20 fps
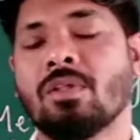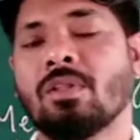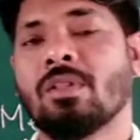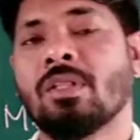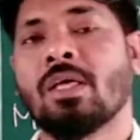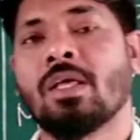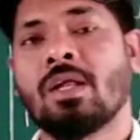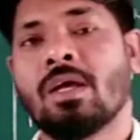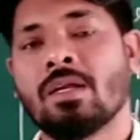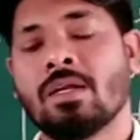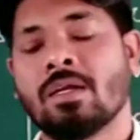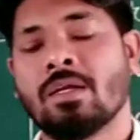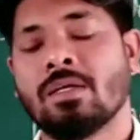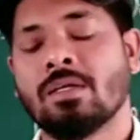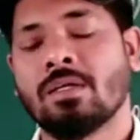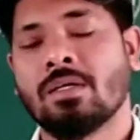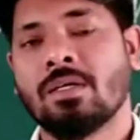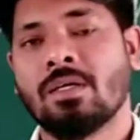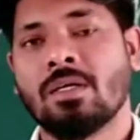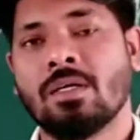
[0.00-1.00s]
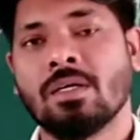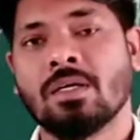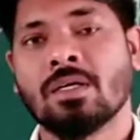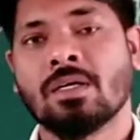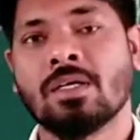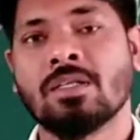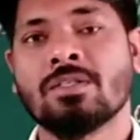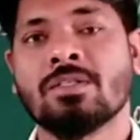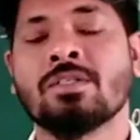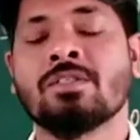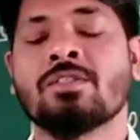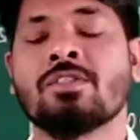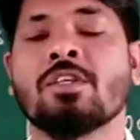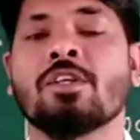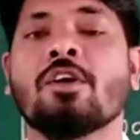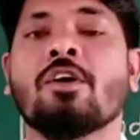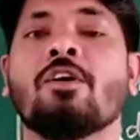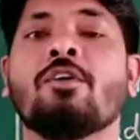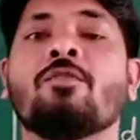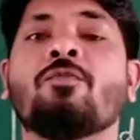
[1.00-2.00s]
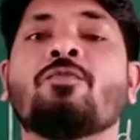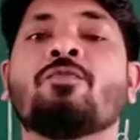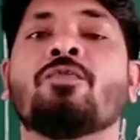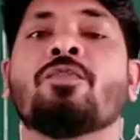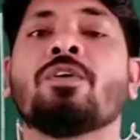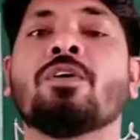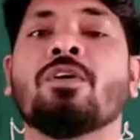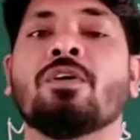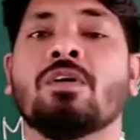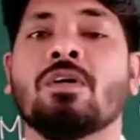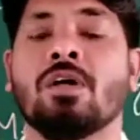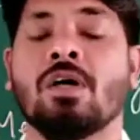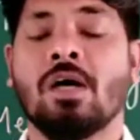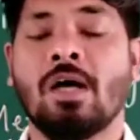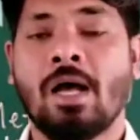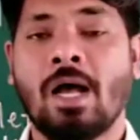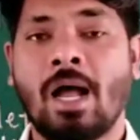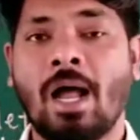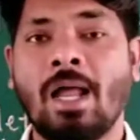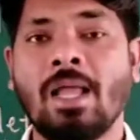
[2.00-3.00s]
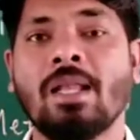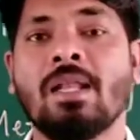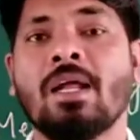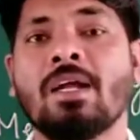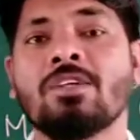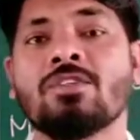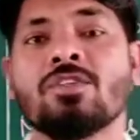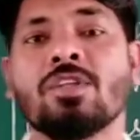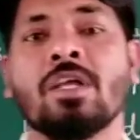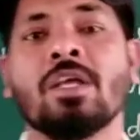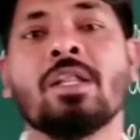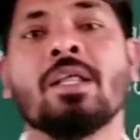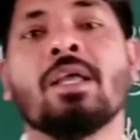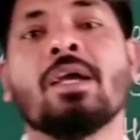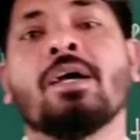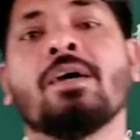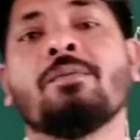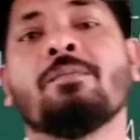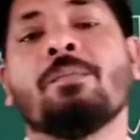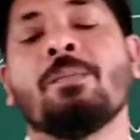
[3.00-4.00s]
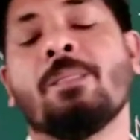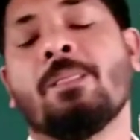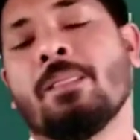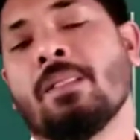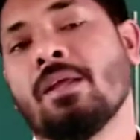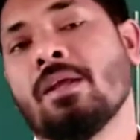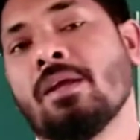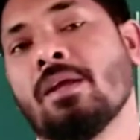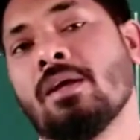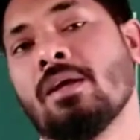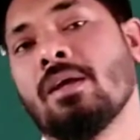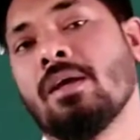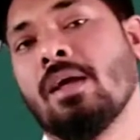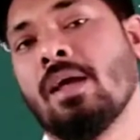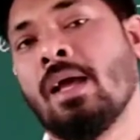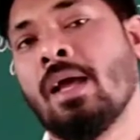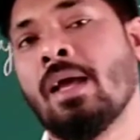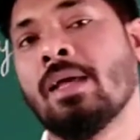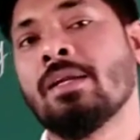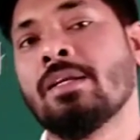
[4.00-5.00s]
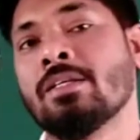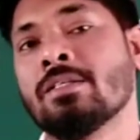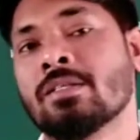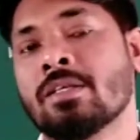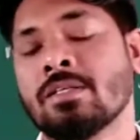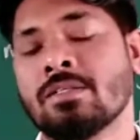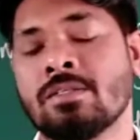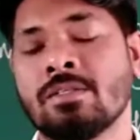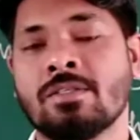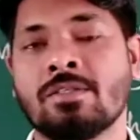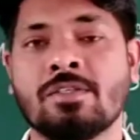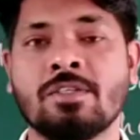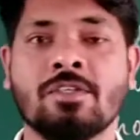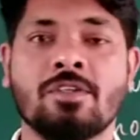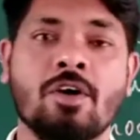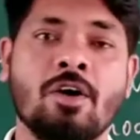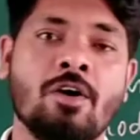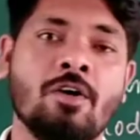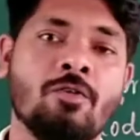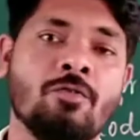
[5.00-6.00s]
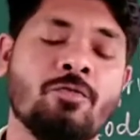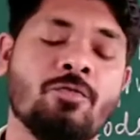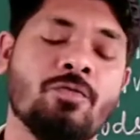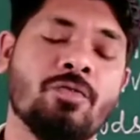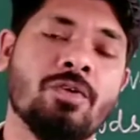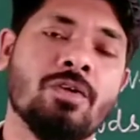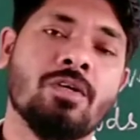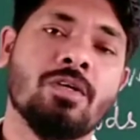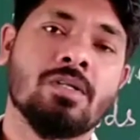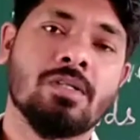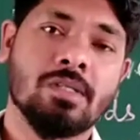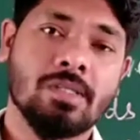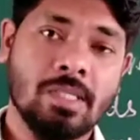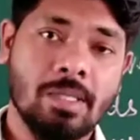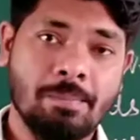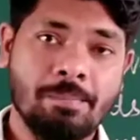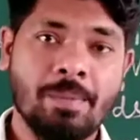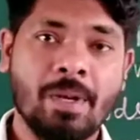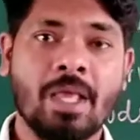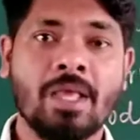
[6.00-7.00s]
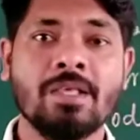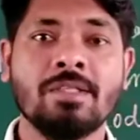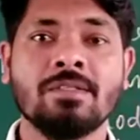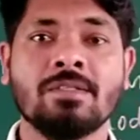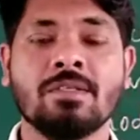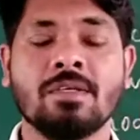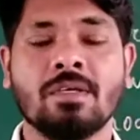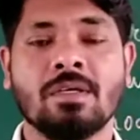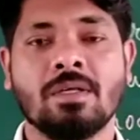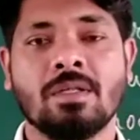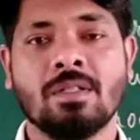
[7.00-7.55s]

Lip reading: There are consisting of highlands area, and it is consisted of the plains.